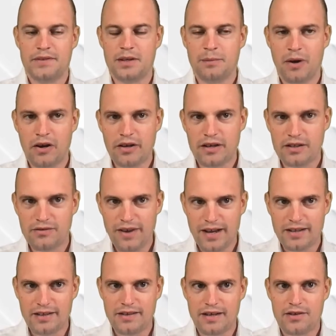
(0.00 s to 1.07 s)
The market
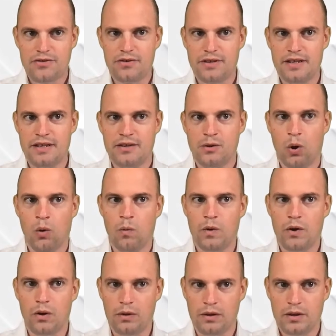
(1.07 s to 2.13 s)
reacted actually
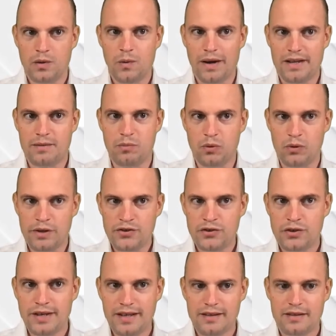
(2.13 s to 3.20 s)
overall quite
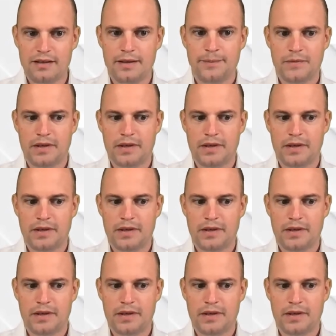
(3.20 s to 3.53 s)
bullish to that.